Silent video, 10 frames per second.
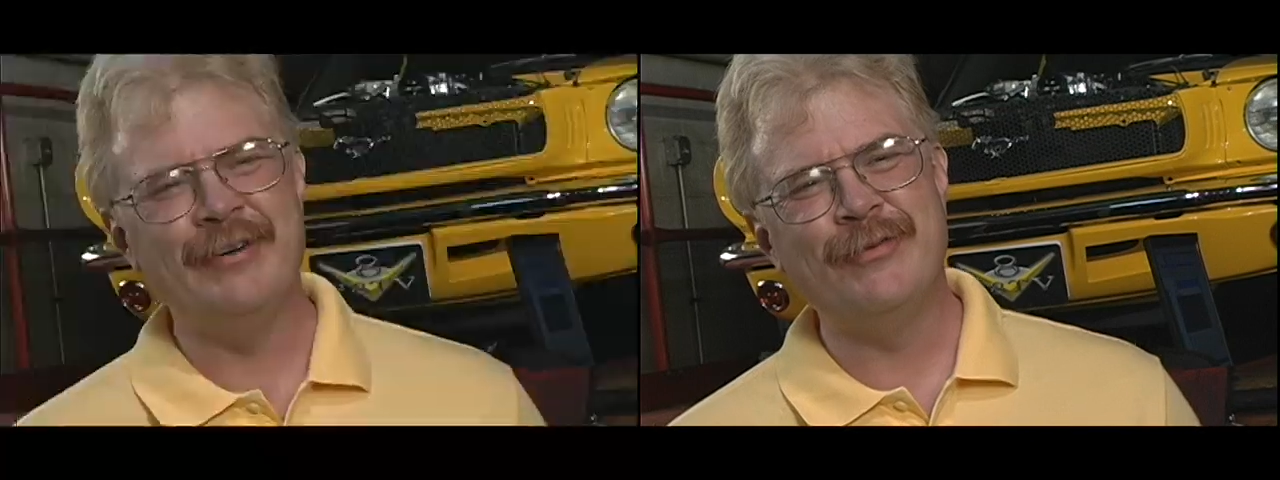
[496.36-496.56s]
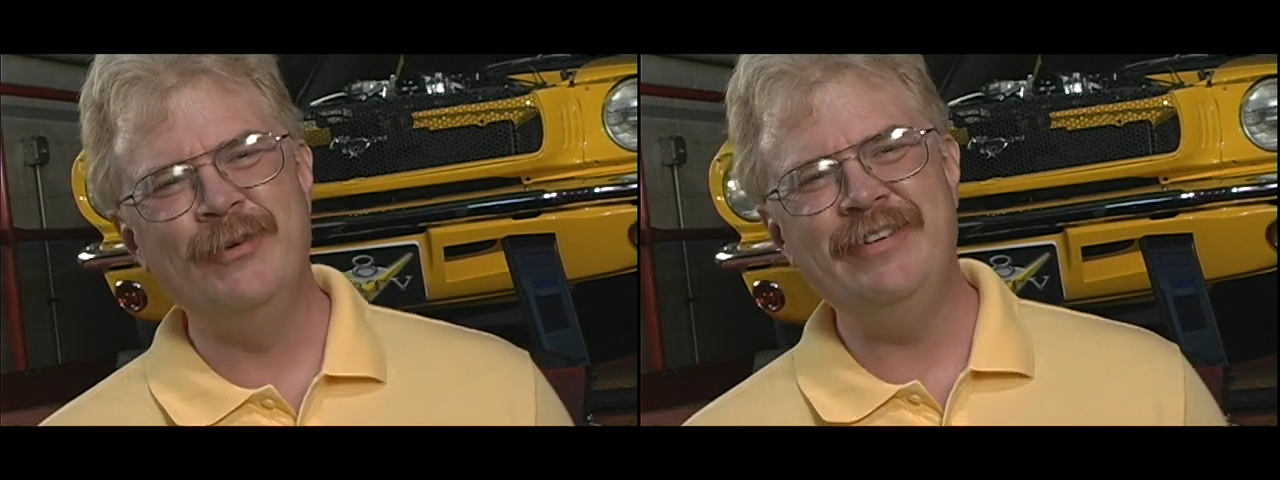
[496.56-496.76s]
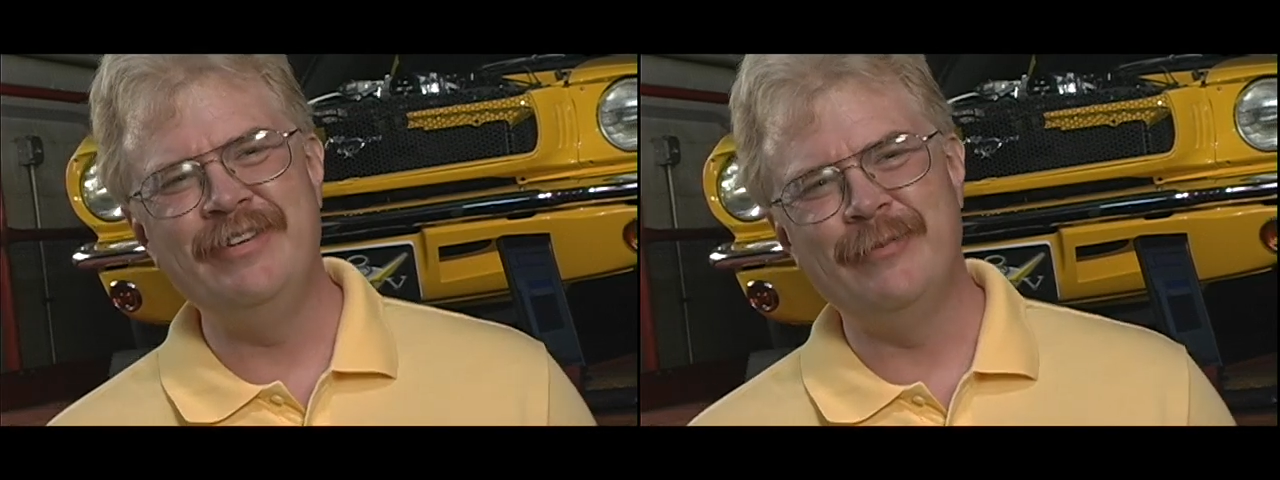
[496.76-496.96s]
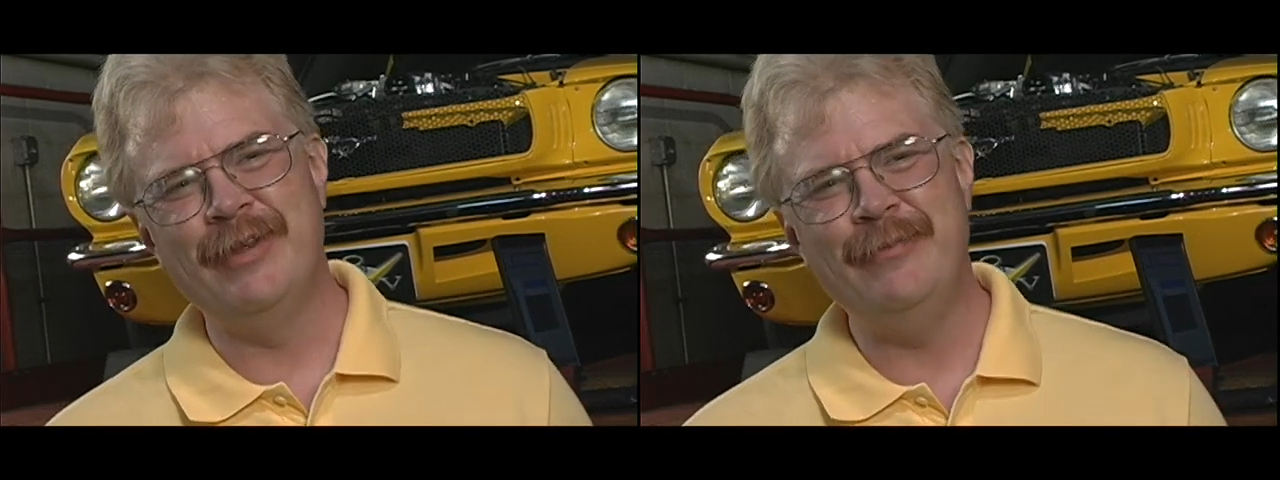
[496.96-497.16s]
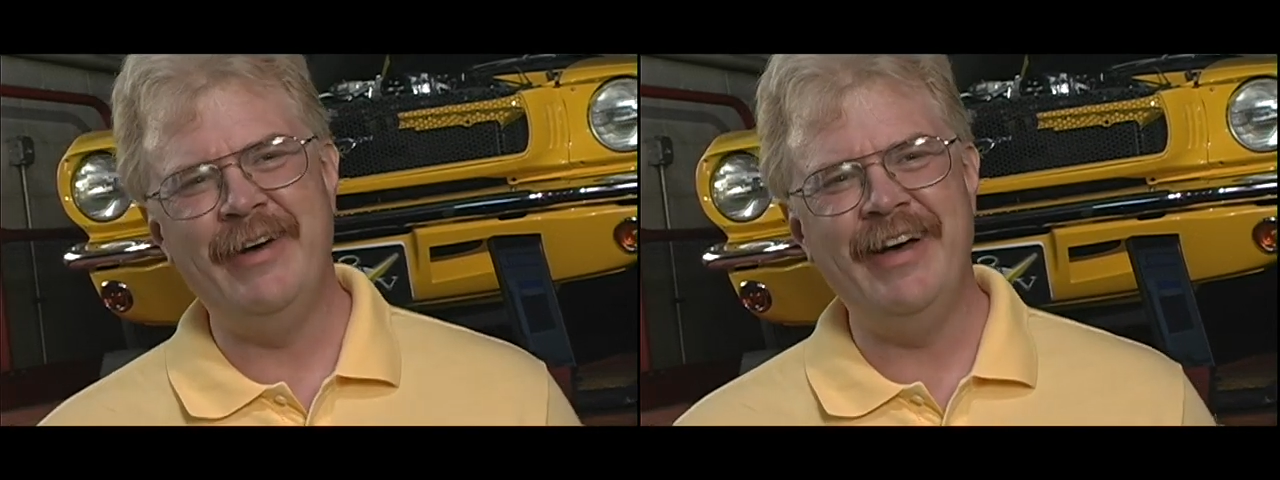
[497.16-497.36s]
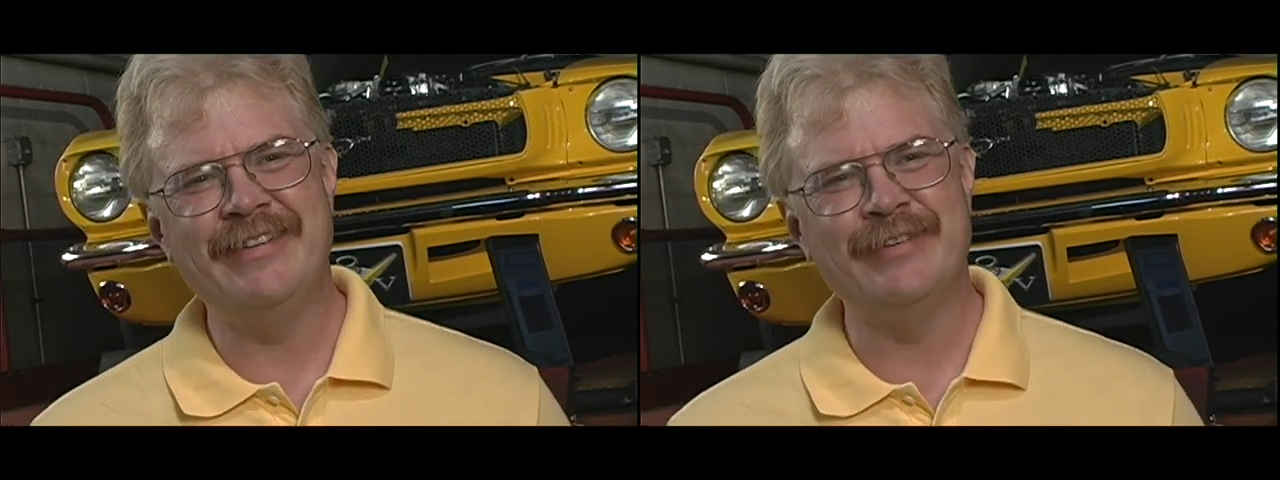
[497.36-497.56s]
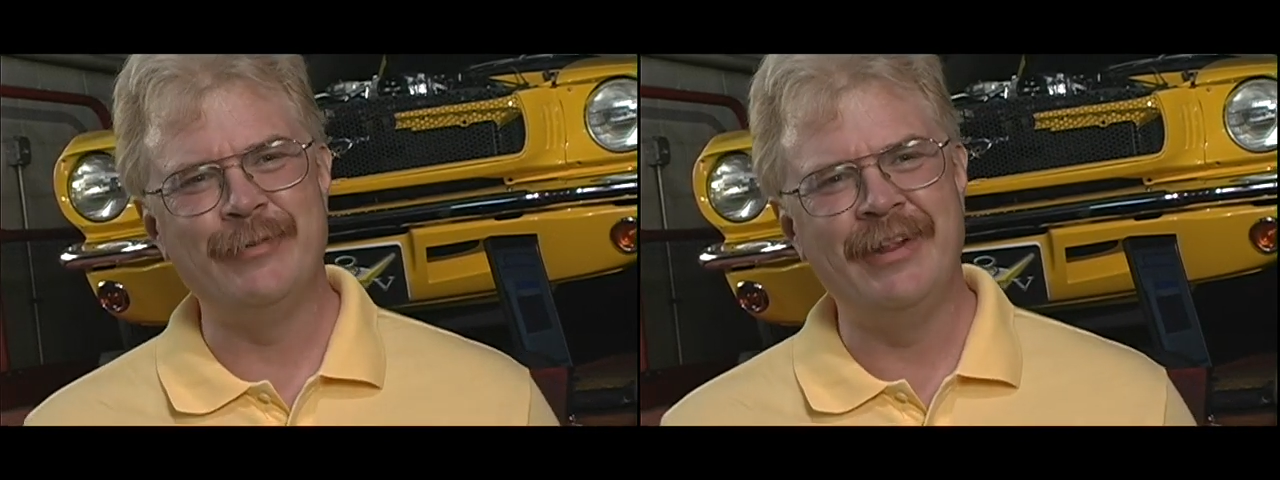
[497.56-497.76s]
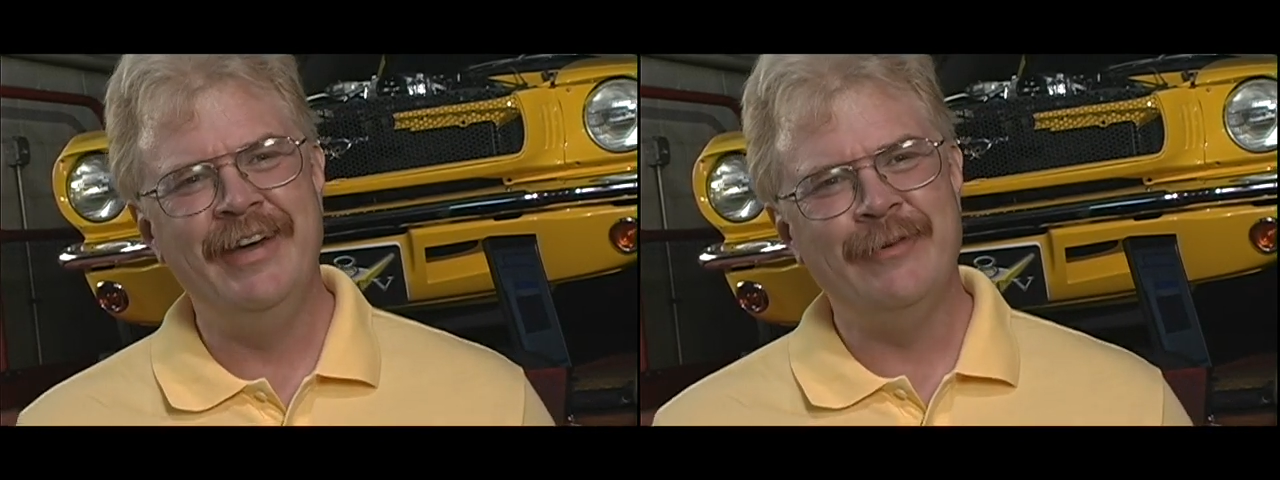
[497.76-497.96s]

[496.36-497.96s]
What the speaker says: as reasonably possible.